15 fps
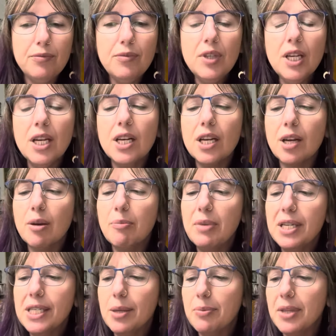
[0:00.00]
And it can be
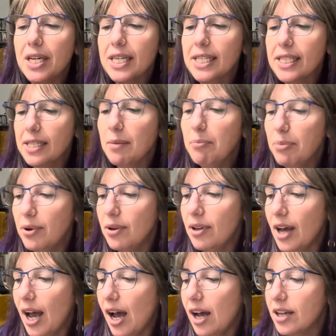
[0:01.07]
something as simple
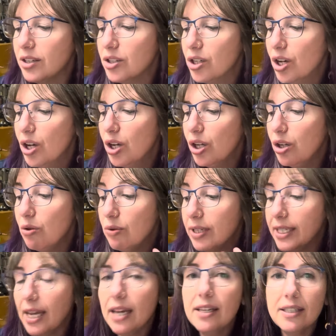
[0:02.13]
as you
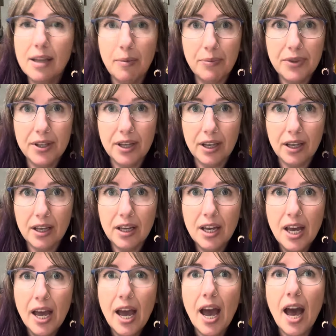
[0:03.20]
say something
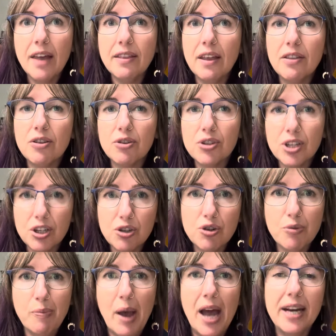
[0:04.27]
and then there's a
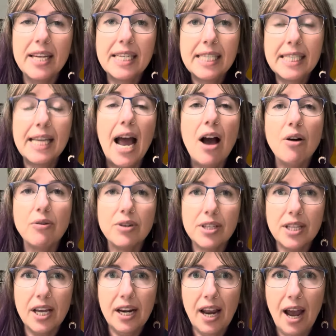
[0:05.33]
dramatic sound
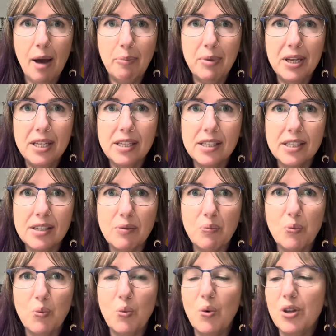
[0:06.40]
that happens,
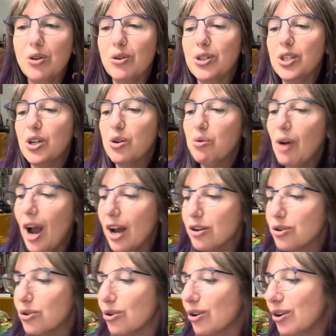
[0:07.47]
whether it's a
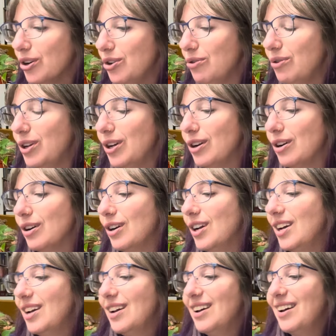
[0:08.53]
crash or you hear
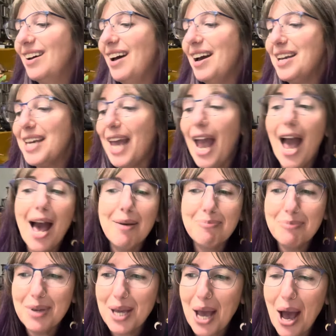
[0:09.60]
a cat
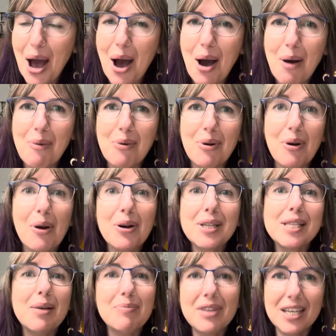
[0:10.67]
meow or
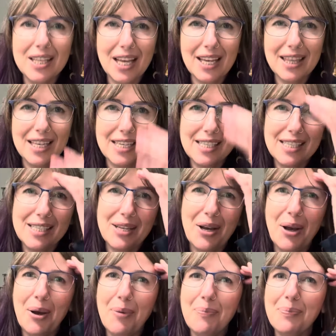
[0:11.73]
something like this.
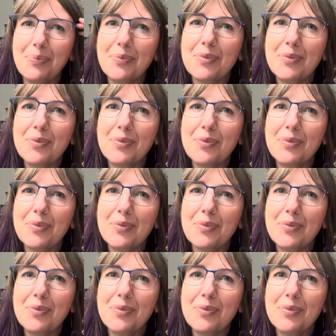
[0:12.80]
And,